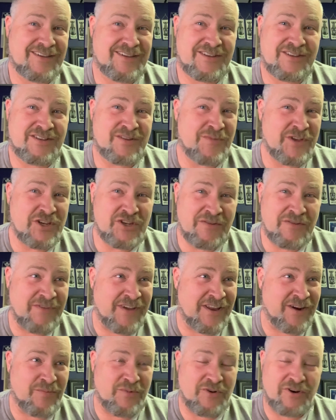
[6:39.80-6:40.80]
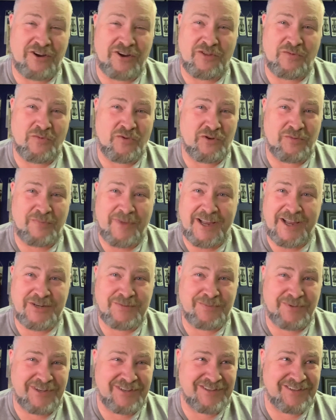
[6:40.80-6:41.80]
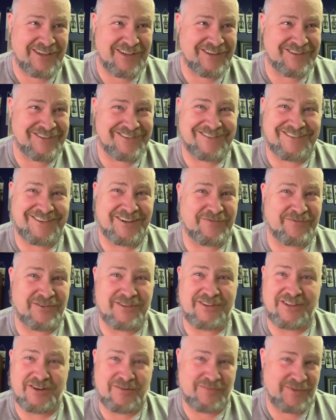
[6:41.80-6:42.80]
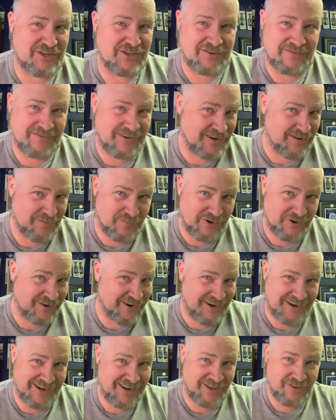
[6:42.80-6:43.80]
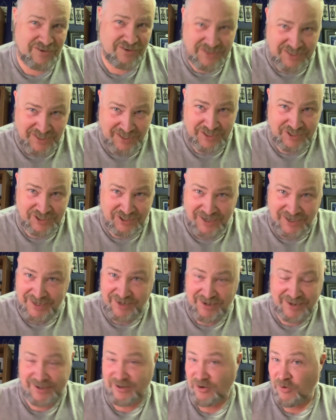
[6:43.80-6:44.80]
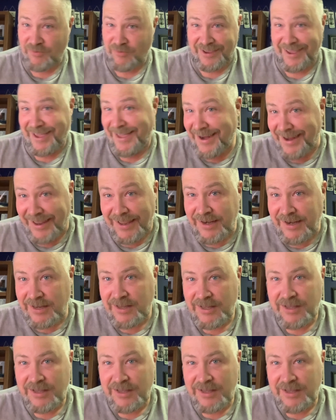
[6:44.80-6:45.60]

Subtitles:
Dimitri Vandenberg on the World Matchplay stage is different than Dimitri Vandenberg on any other stage. I don't get it.